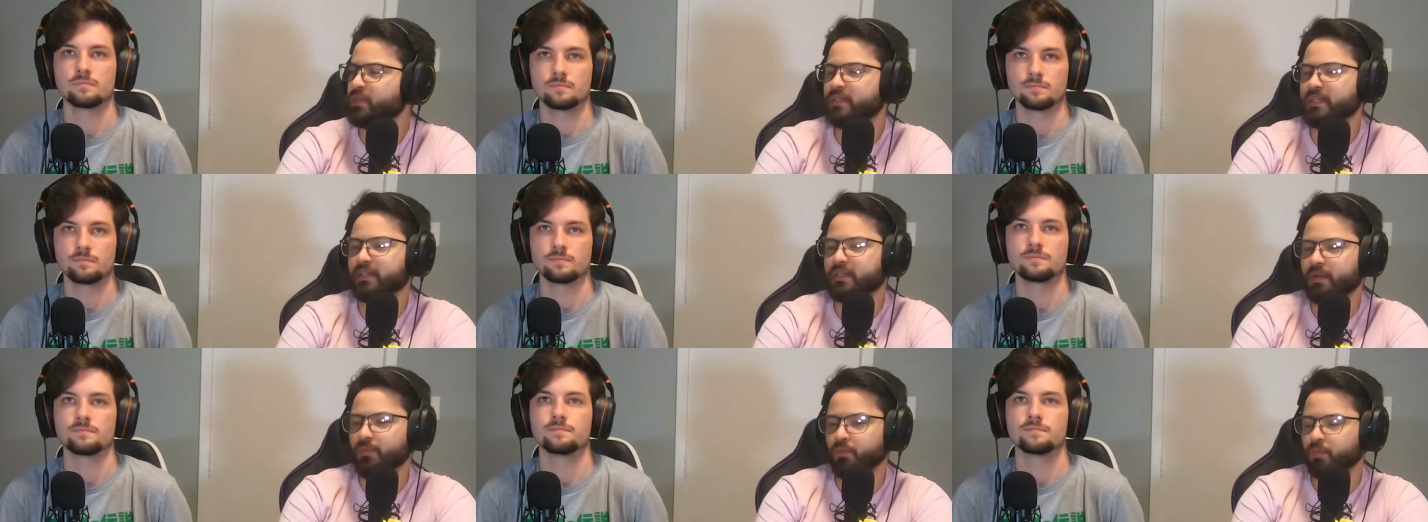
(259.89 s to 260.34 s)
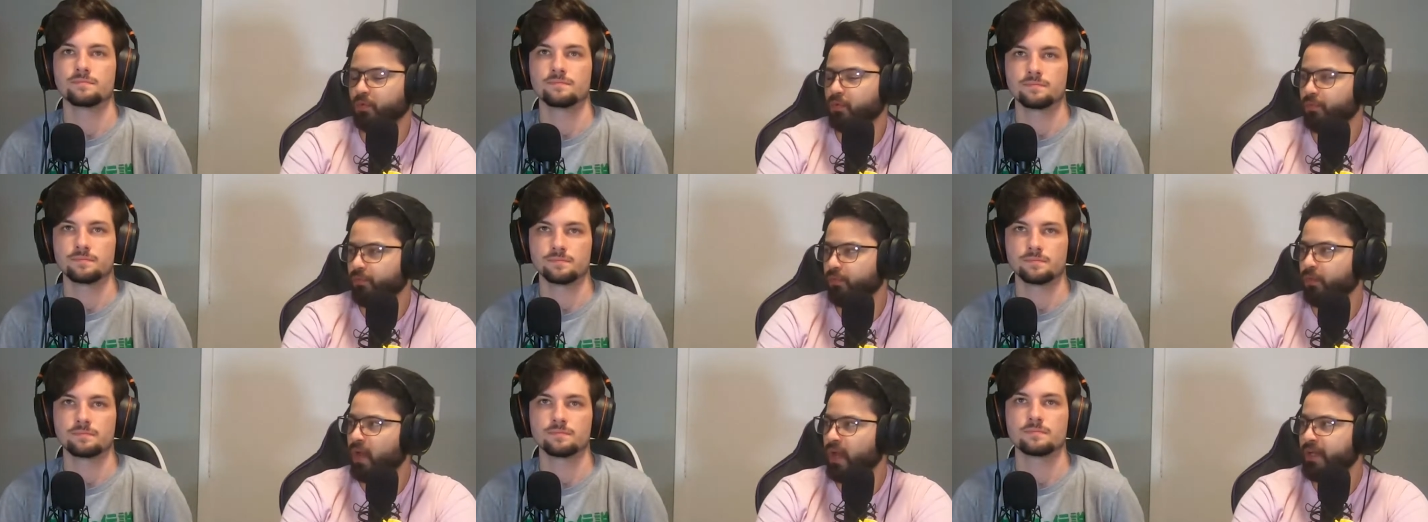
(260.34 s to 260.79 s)
Speaker 1: It's like I would
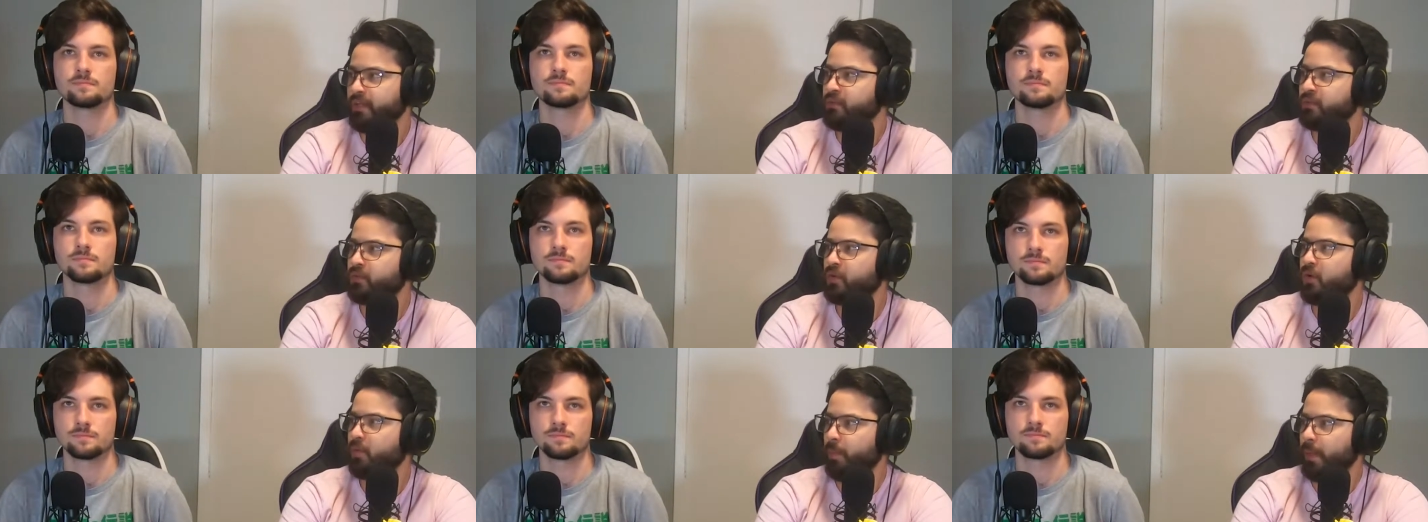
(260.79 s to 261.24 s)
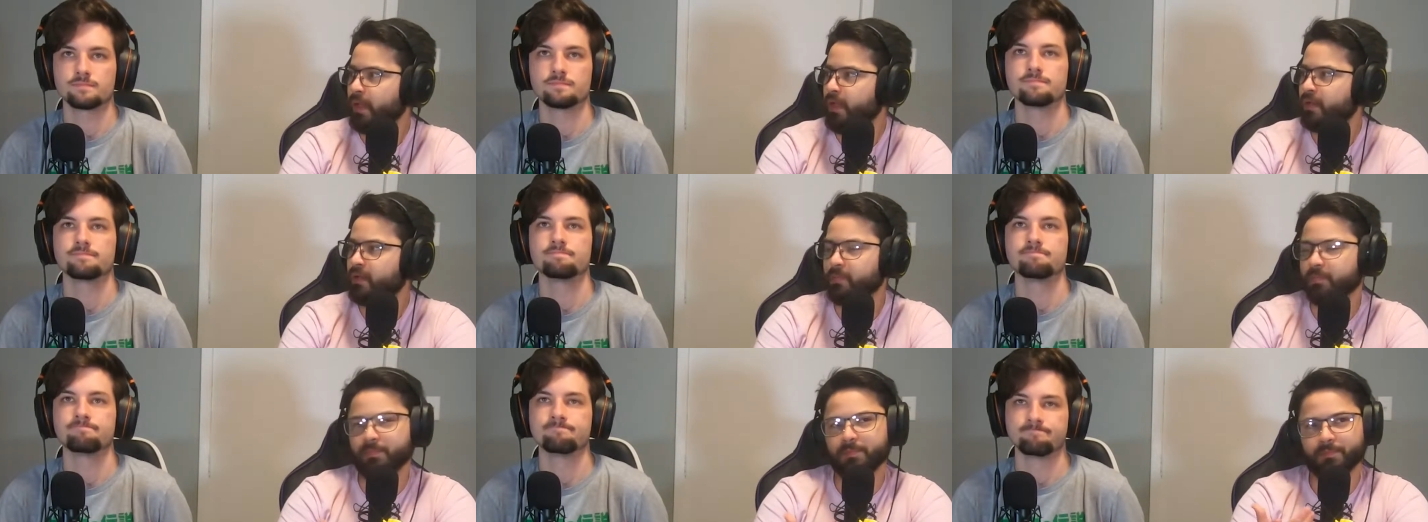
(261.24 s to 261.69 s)
have liked to go
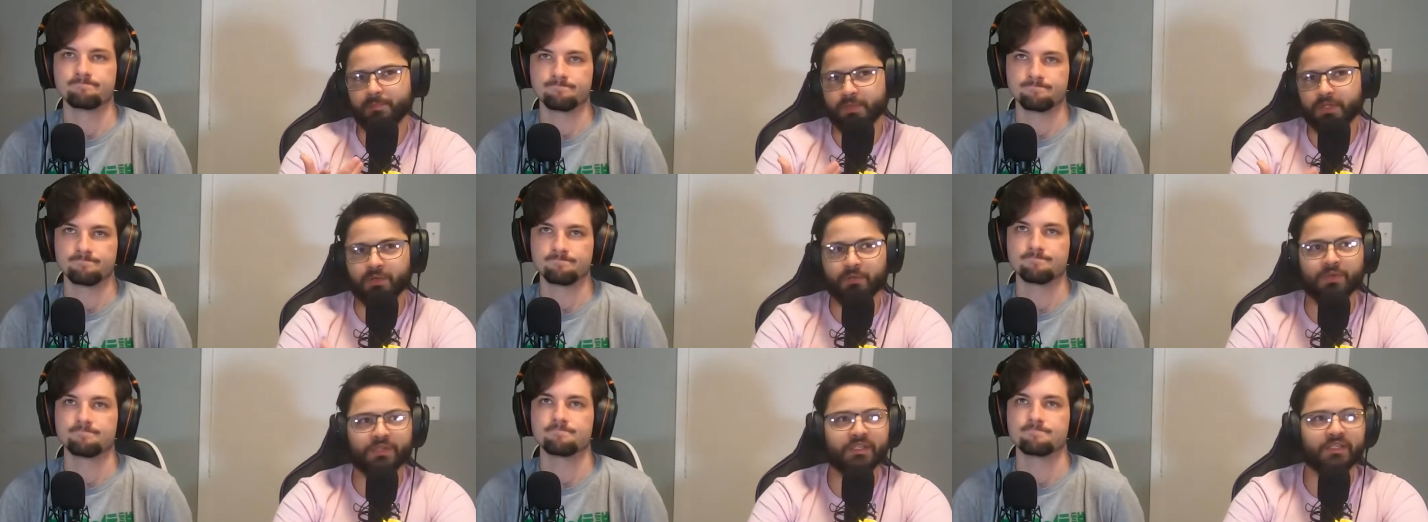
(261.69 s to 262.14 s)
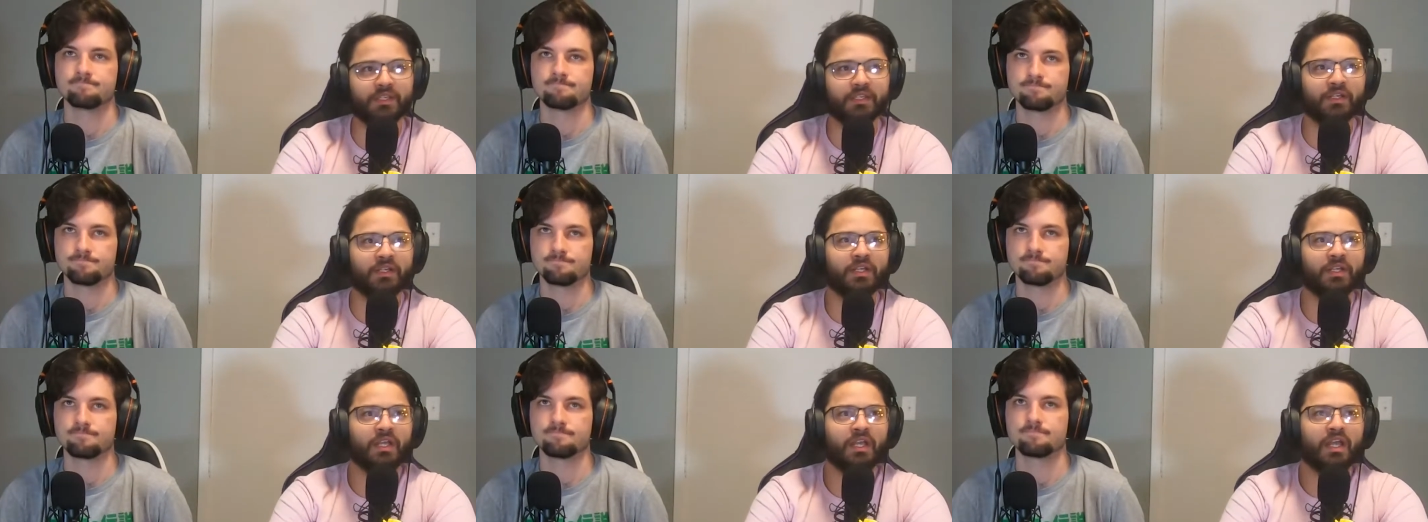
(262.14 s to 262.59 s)
back, but he wasn't
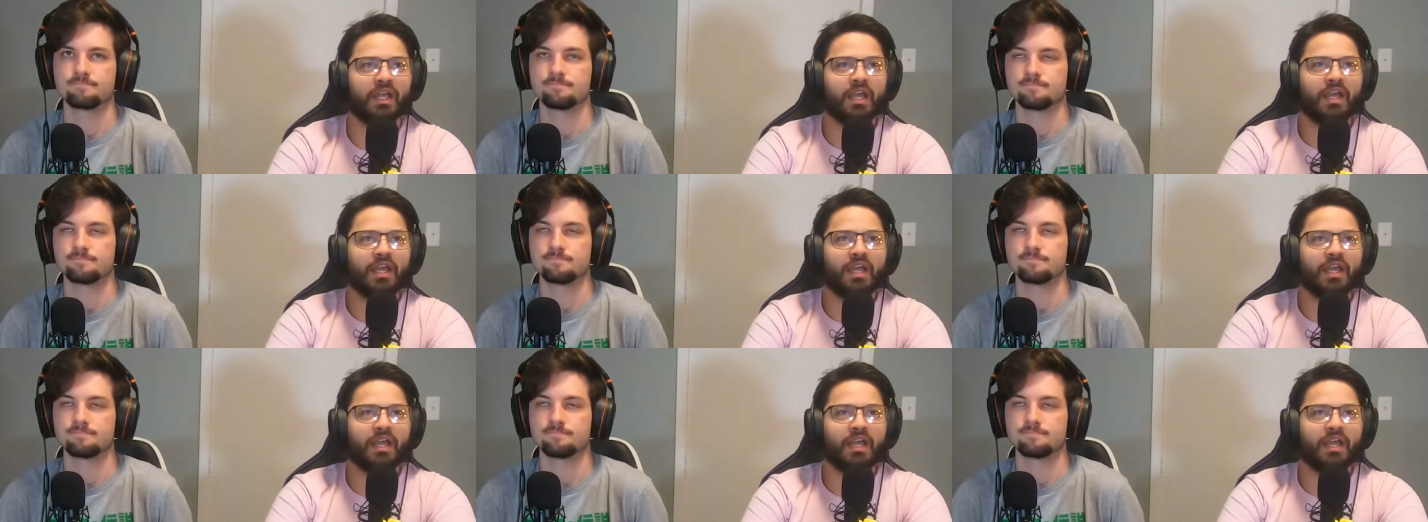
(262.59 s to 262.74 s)
there.